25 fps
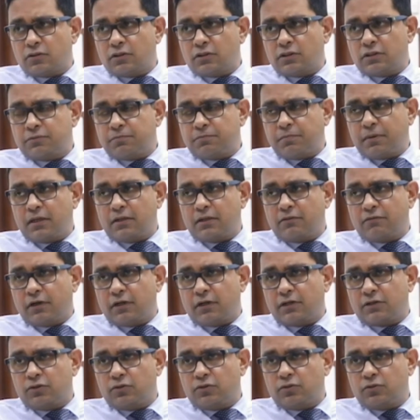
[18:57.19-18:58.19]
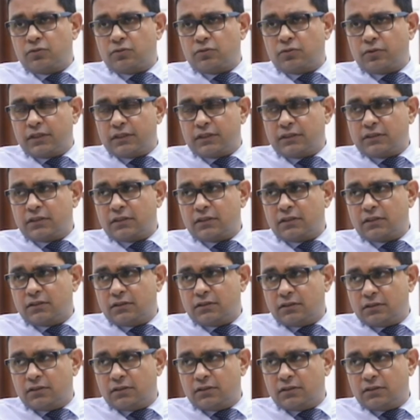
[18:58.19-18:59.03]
this part, what you question,